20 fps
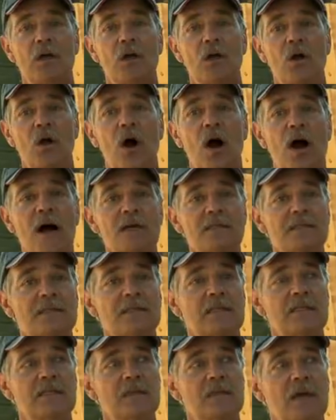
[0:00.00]
cost
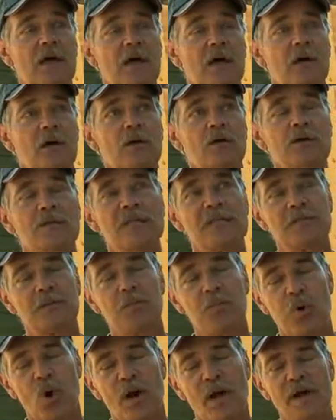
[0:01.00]
or decent
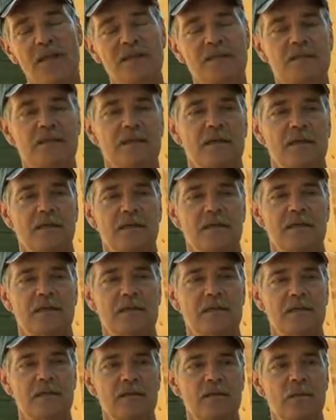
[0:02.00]
price
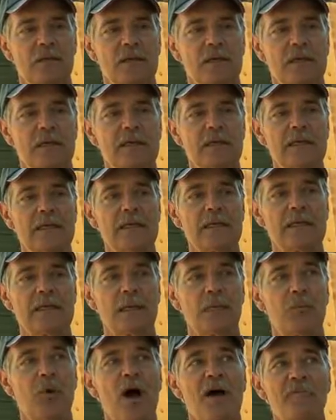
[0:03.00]
to
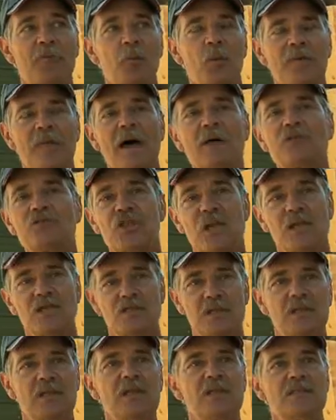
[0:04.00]
get profit without
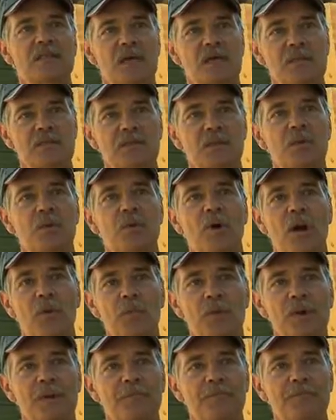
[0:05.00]
changing the aesthetics of the property.